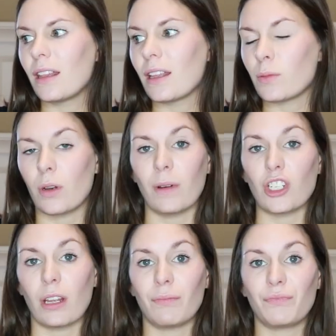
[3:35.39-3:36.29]
that's pretty
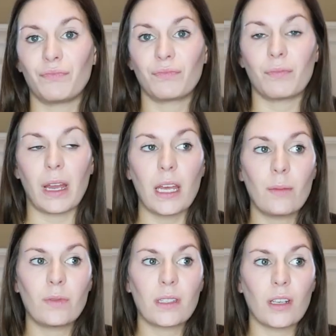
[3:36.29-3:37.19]
much it. My
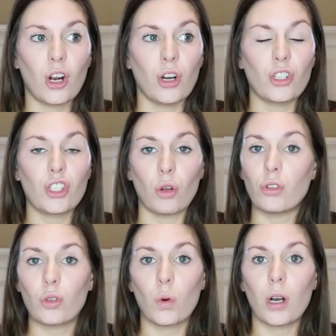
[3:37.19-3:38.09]
hips are so
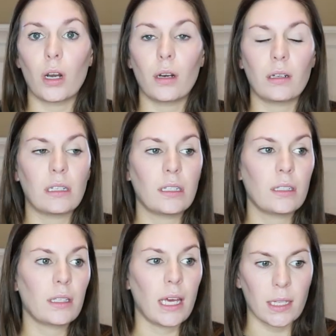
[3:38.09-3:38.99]
sore,
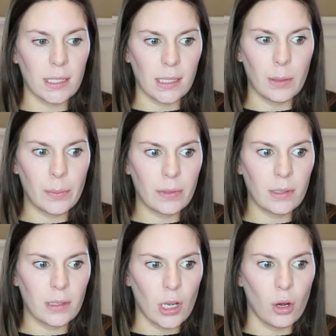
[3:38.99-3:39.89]
can't sleep.
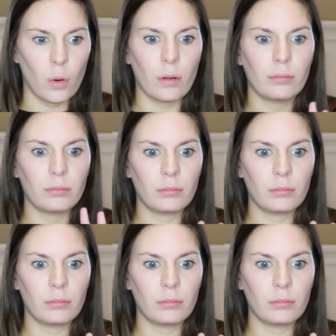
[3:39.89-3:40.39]
So